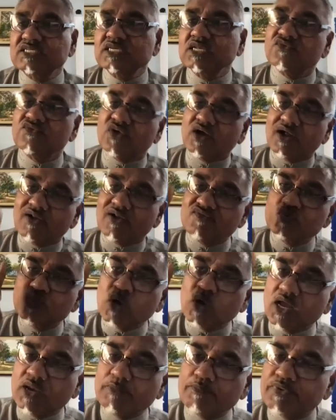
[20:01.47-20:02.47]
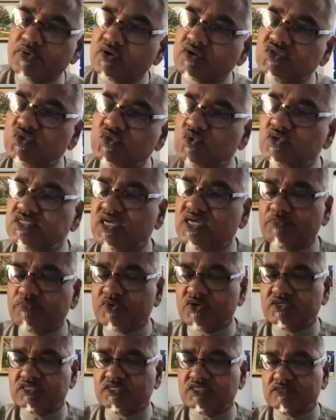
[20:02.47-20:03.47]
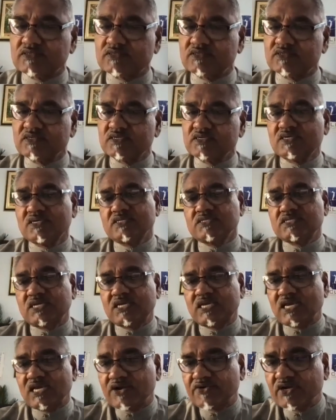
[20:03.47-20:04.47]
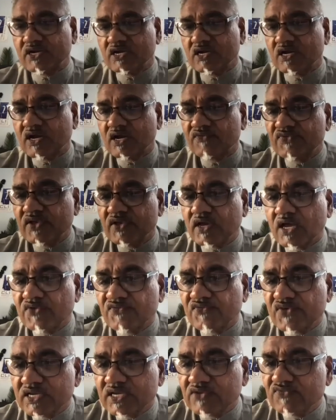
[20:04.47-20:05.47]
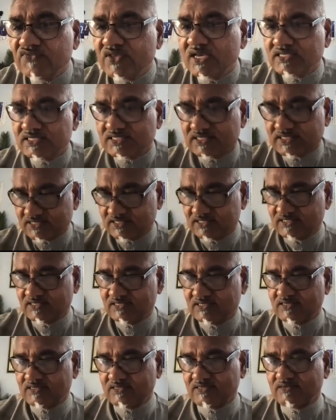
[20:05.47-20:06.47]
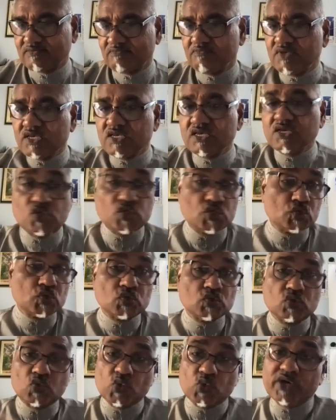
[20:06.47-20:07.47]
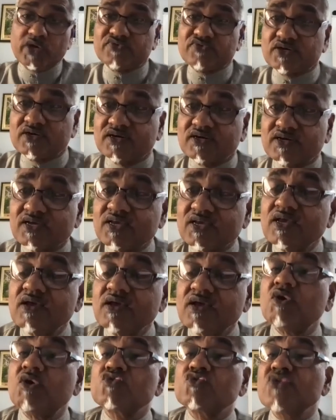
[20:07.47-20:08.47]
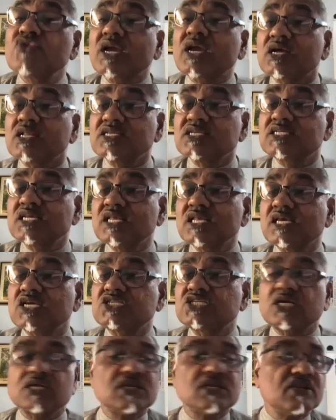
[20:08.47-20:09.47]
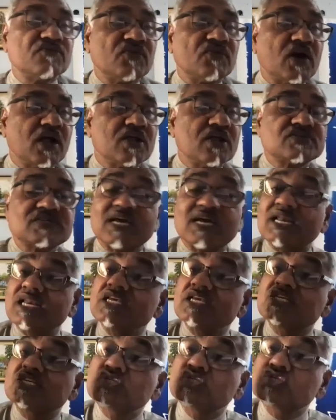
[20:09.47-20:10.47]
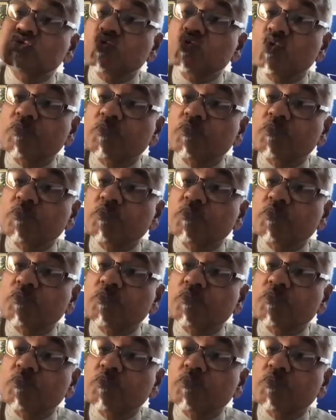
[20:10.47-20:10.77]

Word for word: involves one person. Who is that person? The carrier of the unforgiveness. Me, you, whoever. But reconciliation involves at least two